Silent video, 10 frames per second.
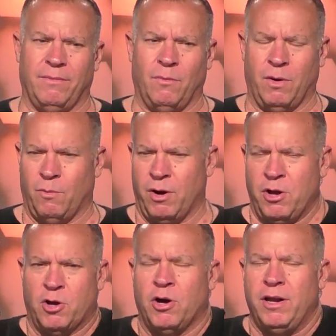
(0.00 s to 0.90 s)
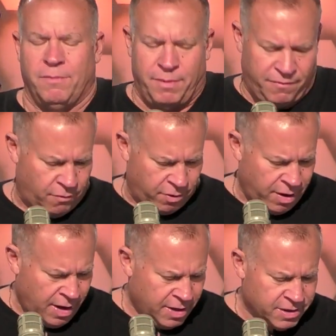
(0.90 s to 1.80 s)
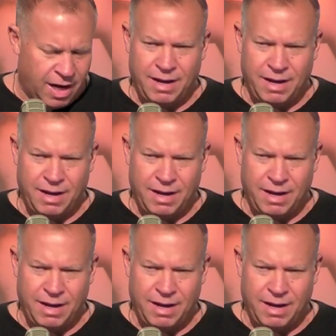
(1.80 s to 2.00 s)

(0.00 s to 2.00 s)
where you couldn't before. Talk